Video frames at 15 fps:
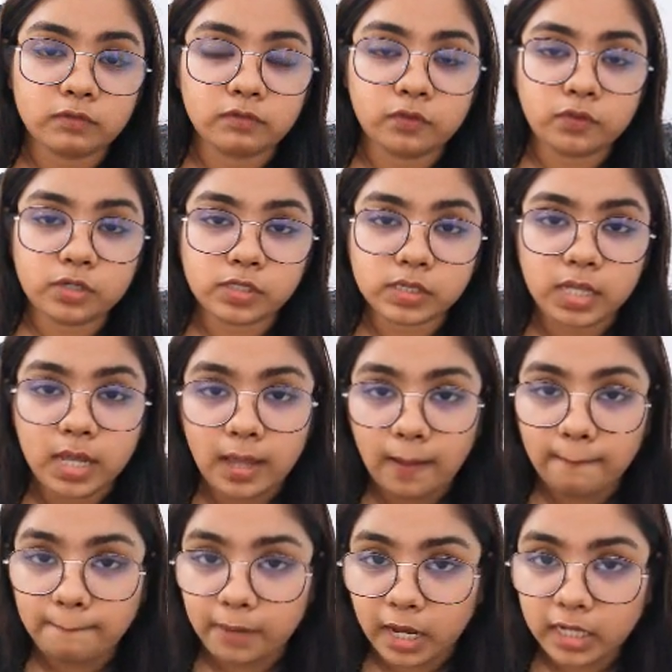force
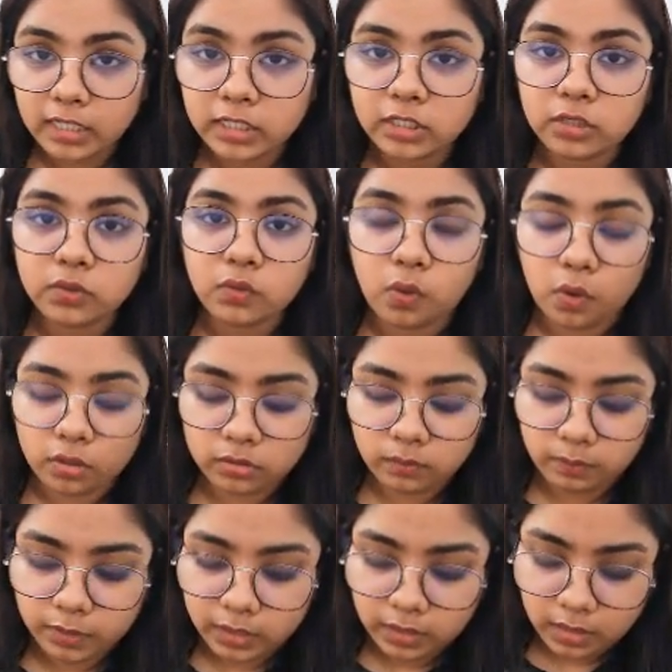by Q on
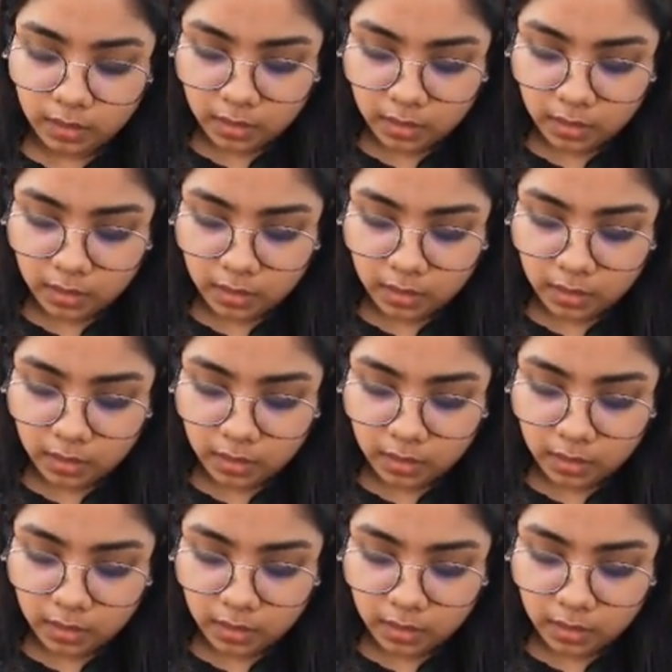P.